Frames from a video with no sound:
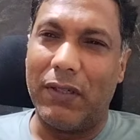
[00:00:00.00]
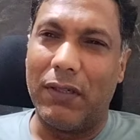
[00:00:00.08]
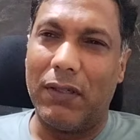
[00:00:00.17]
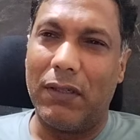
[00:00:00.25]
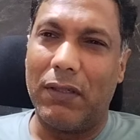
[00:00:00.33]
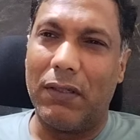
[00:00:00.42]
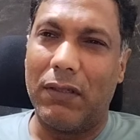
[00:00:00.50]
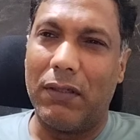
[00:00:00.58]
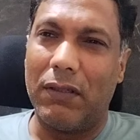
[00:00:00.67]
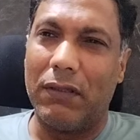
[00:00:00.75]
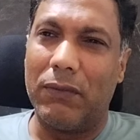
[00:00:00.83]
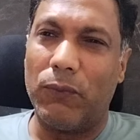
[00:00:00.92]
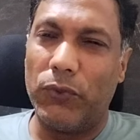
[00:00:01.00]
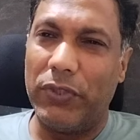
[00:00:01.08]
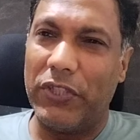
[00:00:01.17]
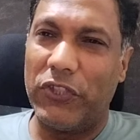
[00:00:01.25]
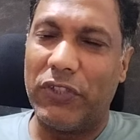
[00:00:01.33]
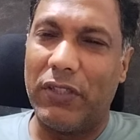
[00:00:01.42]
uh,
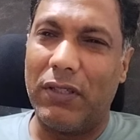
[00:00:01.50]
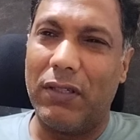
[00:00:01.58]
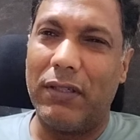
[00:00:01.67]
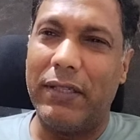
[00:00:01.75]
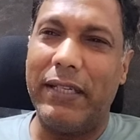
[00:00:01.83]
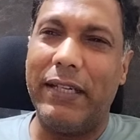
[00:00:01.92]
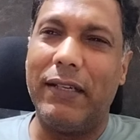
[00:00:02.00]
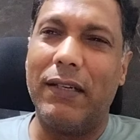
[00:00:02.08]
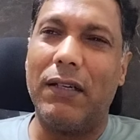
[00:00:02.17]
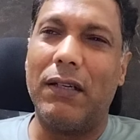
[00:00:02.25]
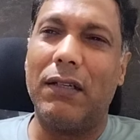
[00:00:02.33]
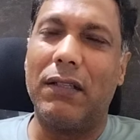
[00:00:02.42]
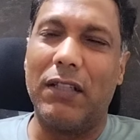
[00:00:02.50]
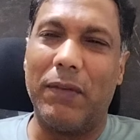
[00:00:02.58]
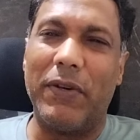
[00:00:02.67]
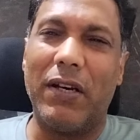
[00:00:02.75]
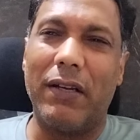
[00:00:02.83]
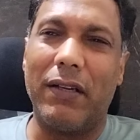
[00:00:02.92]
position in
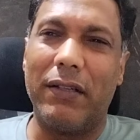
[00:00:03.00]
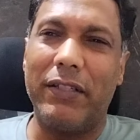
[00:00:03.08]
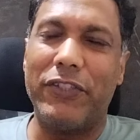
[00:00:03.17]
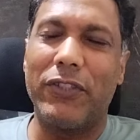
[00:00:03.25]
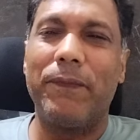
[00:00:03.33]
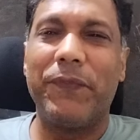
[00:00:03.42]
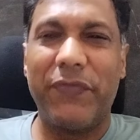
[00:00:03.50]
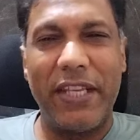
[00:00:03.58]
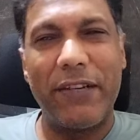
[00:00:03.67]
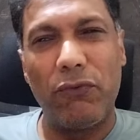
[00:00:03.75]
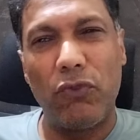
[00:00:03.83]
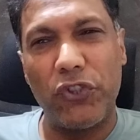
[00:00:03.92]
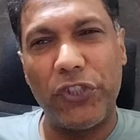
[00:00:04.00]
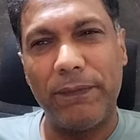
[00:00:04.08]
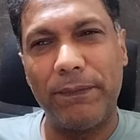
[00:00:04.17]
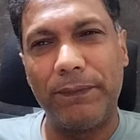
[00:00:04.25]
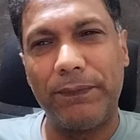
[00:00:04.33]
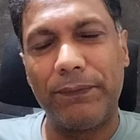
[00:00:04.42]
the Amhara region. Thank you for
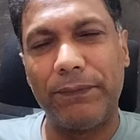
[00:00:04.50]
watching.